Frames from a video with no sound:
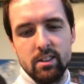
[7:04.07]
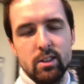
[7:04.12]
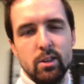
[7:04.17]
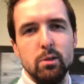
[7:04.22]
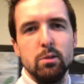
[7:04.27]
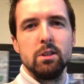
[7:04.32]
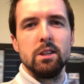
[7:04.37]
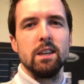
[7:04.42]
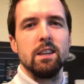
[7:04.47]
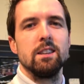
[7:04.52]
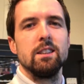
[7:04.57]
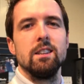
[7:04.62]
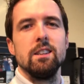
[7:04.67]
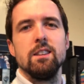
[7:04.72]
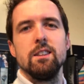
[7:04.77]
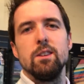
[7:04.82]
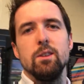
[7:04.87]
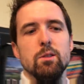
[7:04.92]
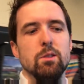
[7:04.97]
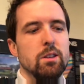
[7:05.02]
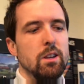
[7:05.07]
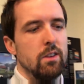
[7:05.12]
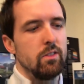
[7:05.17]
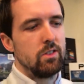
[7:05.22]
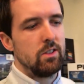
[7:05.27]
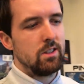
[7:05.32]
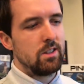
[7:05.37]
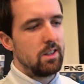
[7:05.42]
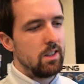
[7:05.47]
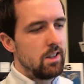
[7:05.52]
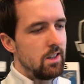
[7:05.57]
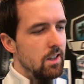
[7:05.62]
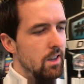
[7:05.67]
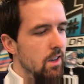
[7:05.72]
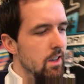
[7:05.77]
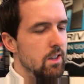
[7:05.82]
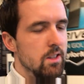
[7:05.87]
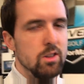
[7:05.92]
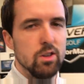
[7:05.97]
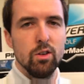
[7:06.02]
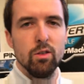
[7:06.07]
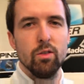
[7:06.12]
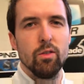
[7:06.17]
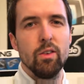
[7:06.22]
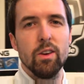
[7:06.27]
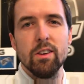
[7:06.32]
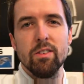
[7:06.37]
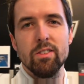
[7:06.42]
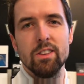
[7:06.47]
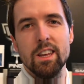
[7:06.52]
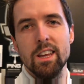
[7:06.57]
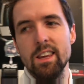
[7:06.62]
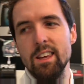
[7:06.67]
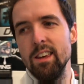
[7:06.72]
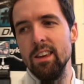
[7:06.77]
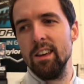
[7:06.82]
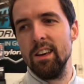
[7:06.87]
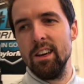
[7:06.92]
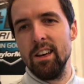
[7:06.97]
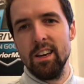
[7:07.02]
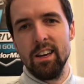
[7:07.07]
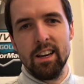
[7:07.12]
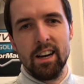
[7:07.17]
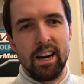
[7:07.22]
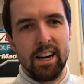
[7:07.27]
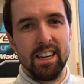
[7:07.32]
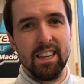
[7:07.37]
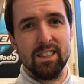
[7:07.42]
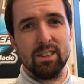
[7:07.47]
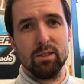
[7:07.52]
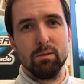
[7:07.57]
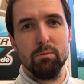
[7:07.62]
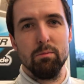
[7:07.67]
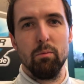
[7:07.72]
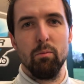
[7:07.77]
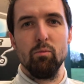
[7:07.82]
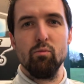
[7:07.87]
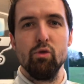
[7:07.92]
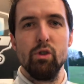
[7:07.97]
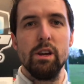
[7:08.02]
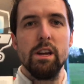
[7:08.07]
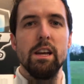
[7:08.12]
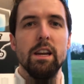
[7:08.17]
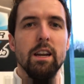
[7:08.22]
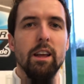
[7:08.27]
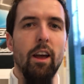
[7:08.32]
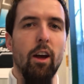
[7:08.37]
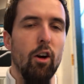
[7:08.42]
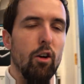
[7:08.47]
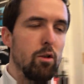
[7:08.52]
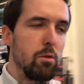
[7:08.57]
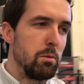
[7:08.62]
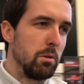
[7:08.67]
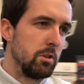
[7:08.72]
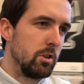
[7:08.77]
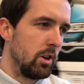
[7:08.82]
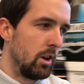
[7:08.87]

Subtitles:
260, 270, 250. I hit some really horrible